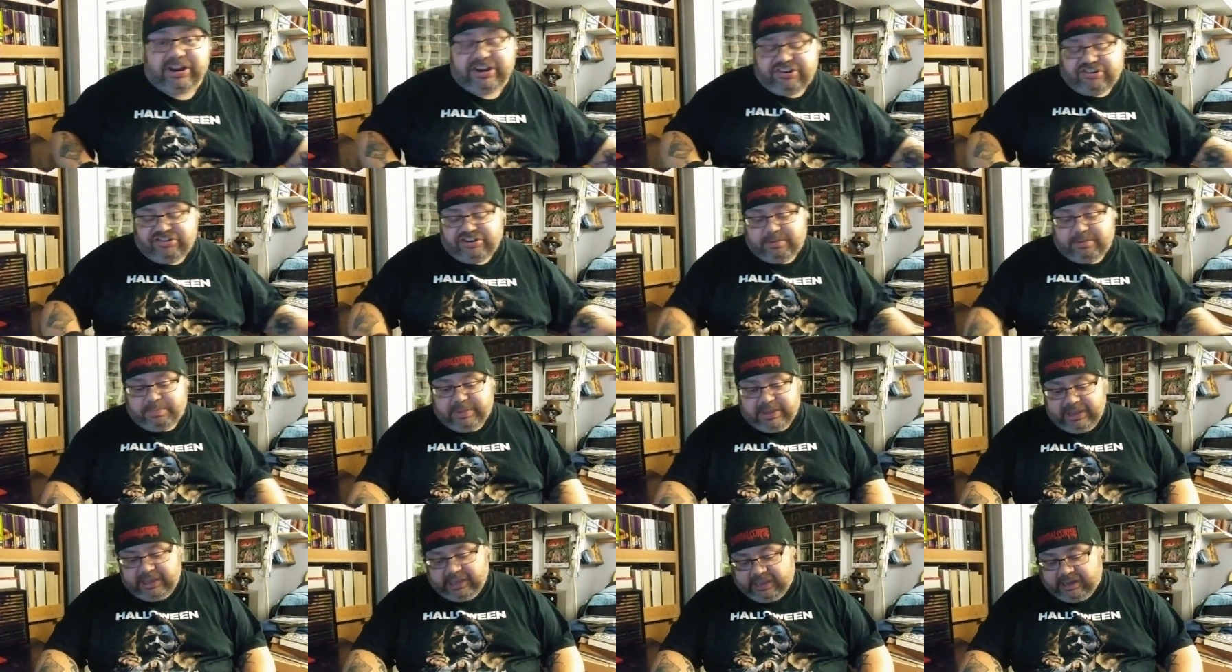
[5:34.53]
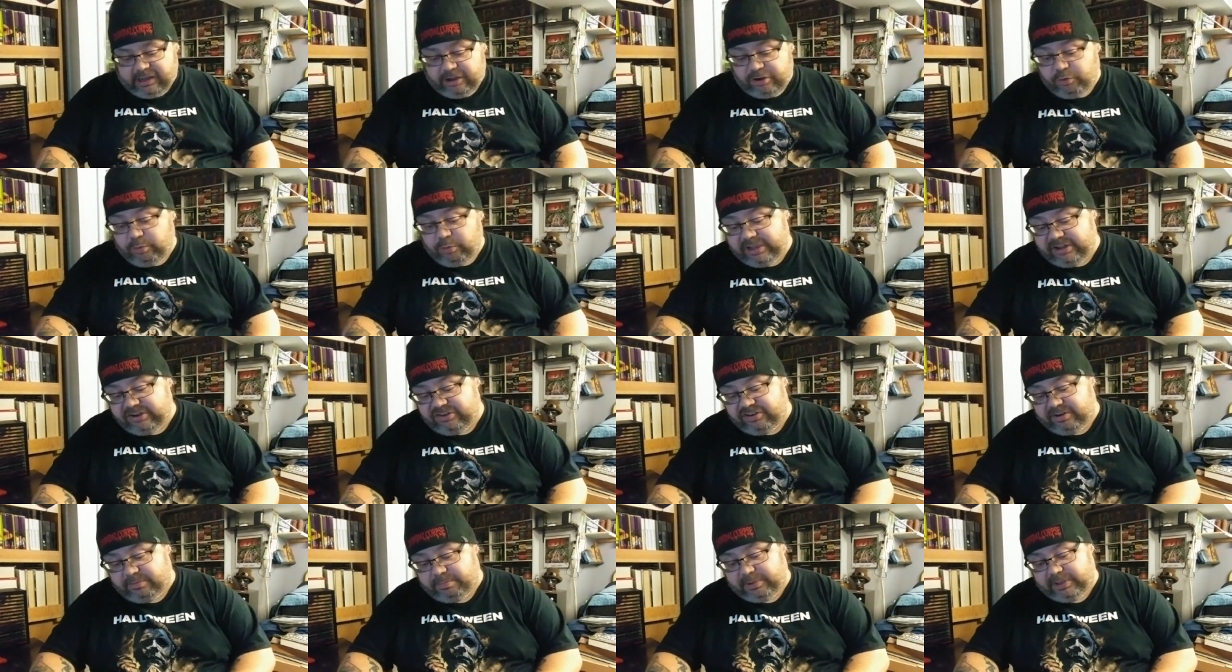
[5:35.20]
shipping and
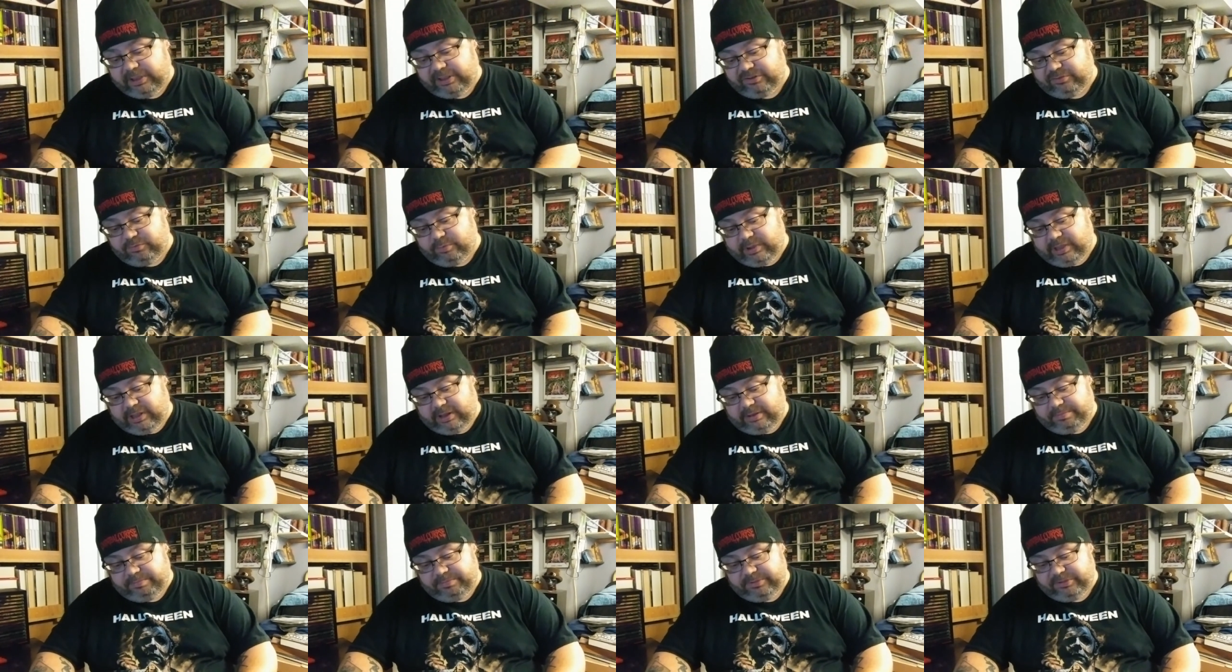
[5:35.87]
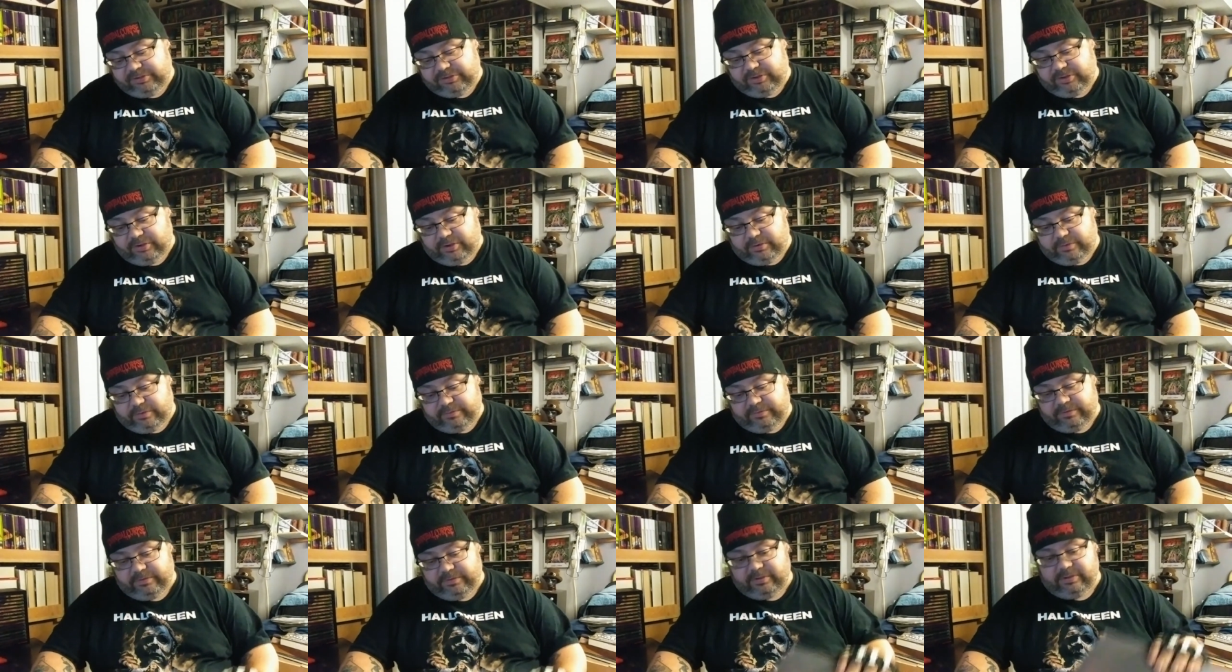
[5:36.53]
quick shipping as well.
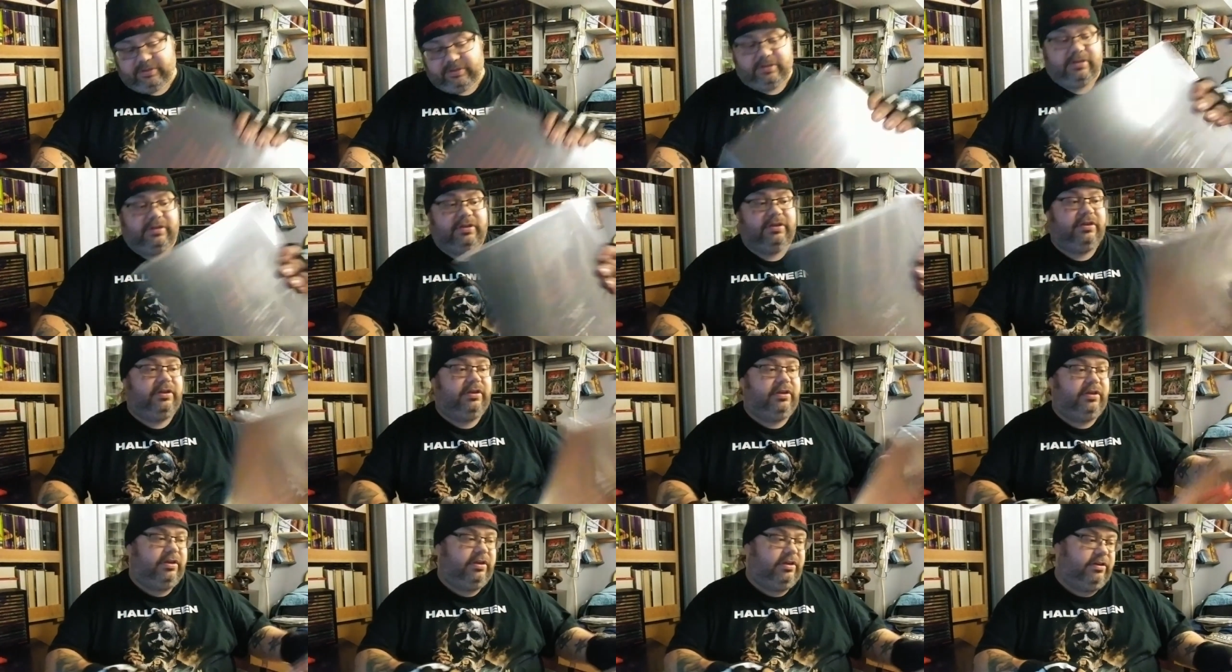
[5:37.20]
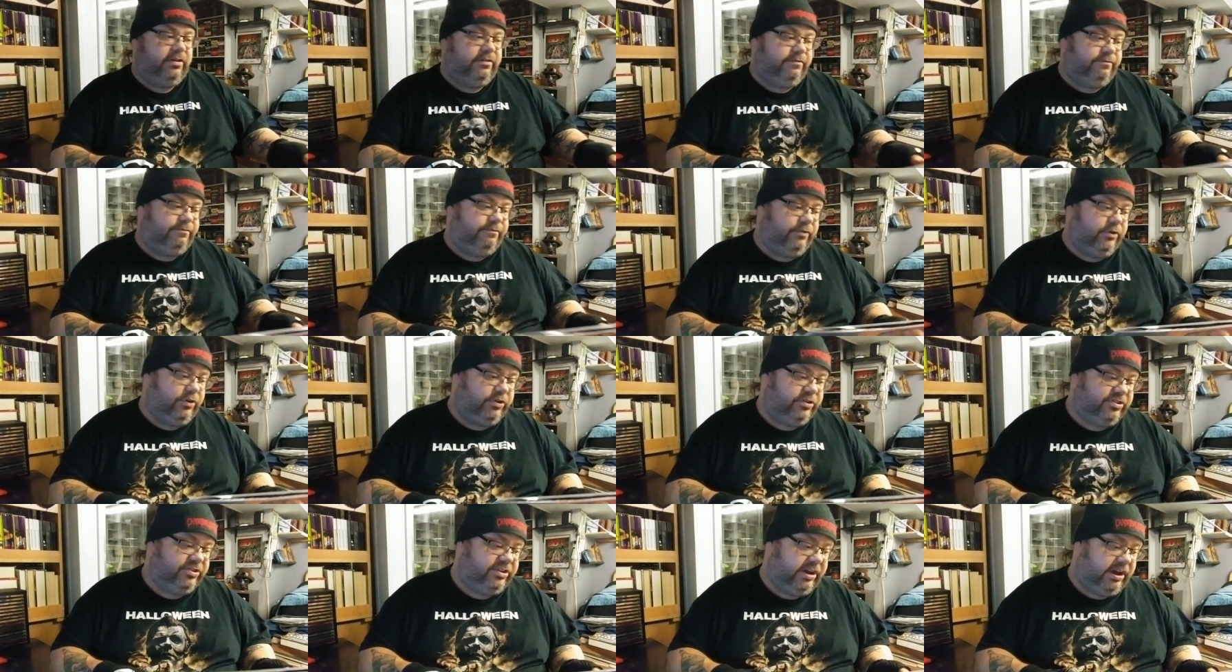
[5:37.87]
So,
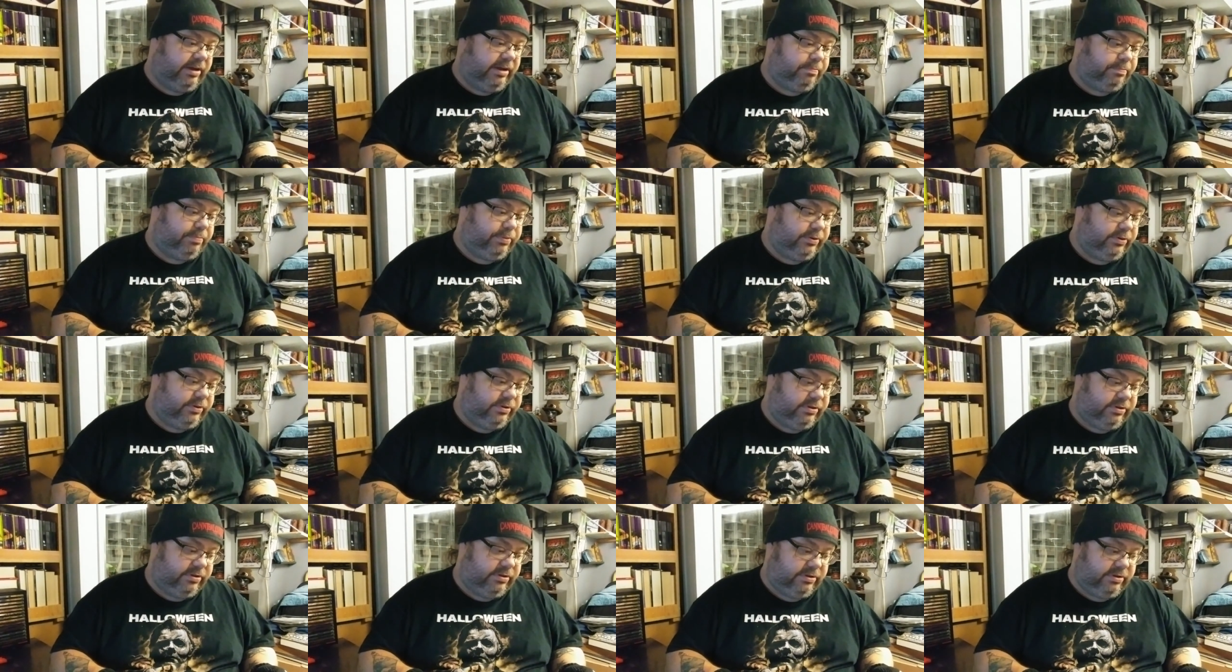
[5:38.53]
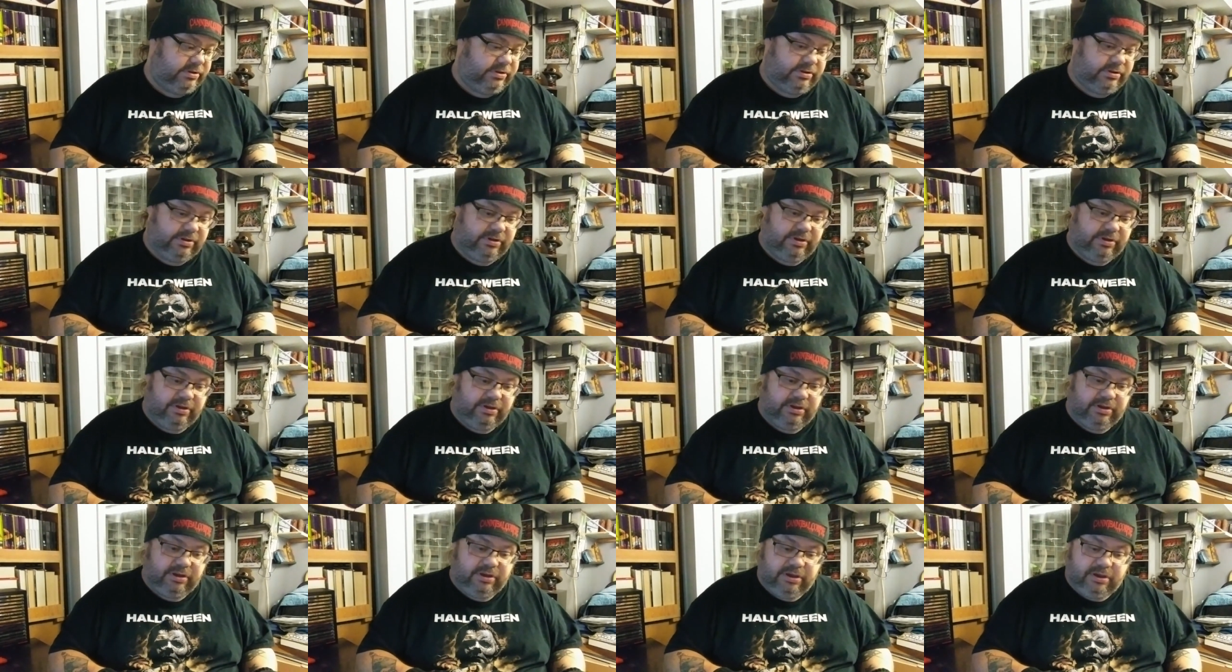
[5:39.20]
first up,
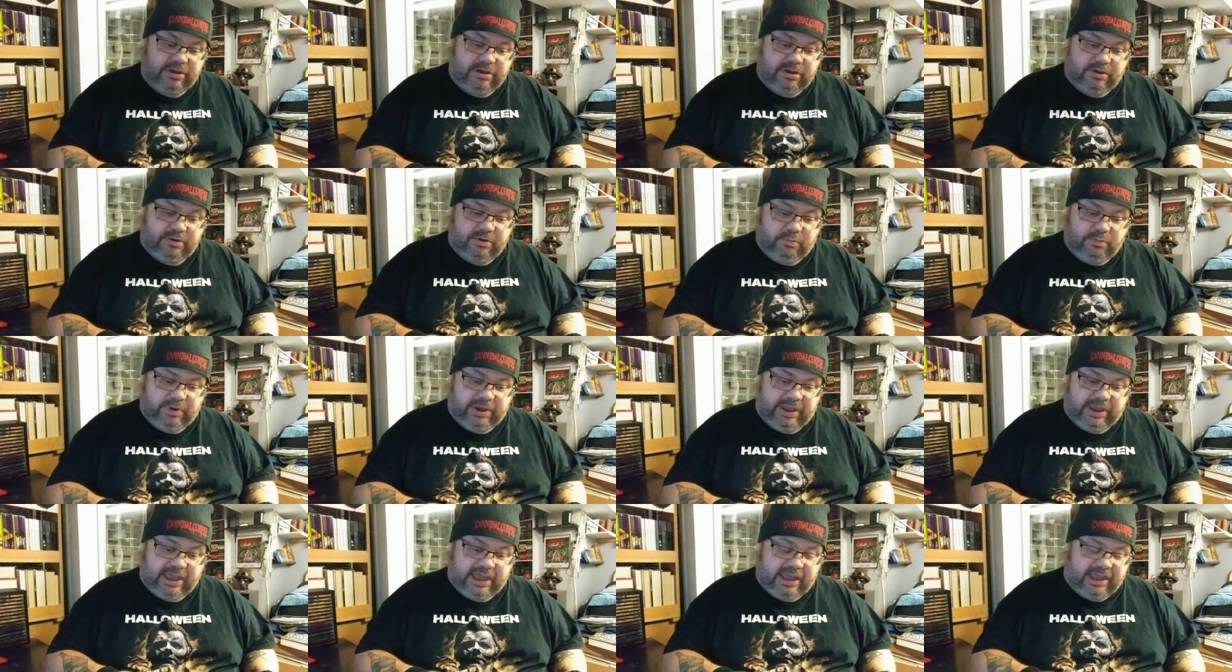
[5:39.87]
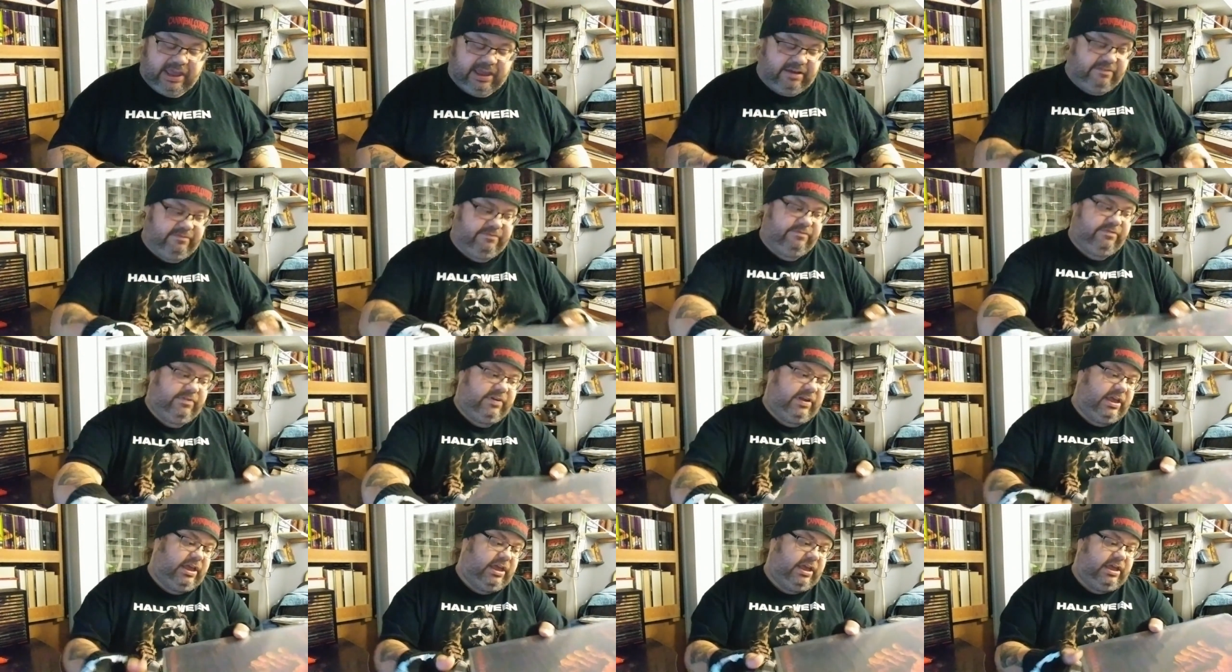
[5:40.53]
we have